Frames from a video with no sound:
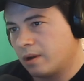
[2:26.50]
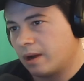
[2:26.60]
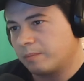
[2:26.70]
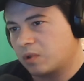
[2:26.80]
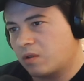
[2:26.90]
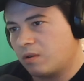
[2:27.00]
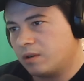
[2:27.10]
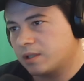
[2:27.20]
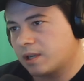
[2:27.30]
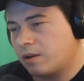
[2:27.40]
I'm
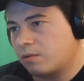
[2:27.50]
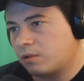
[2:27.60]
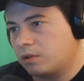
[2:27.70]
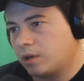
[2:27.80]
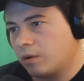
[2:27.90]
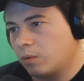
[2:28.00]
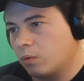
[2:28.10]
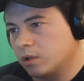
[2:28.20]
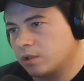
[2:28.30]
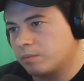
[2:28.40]
curious how clear it
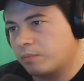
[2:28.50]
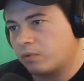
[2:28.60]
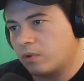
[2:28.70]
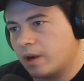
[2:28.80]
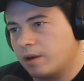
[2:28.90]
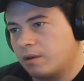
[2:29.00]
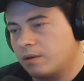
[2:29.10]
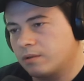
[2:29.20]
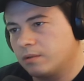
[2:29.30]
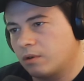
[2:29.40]
was
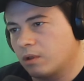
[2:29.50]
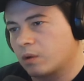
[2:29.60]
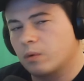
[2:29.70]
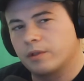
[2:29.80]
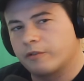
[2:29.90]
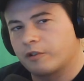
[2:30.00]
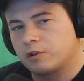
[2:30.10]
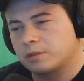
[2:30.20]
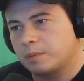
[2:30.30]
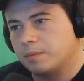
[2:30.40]
prior or like when the
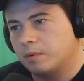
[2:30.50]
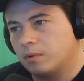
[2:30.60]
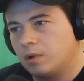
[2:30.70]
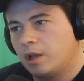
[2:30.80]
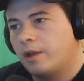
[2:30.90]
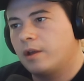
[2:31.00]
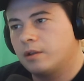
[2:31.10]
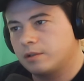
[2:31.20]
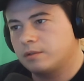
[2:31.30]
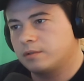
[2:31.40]
first people
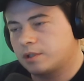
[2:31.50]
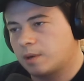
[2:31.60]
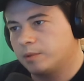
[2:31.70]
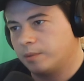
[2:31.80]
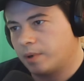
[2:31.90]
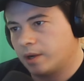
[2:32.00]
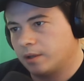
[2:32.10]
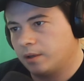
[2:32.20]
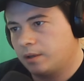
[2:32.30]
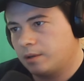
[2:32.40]
stumbled upon
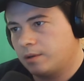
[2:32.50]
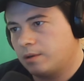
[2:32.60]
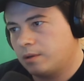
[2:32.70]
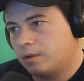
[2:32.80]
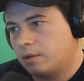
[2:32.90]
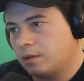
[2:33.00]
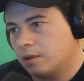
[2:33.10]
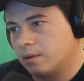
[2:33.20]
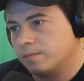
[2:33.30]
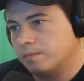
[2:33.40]
it.
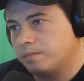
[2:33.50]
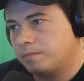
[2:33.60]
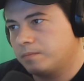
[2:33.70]
Um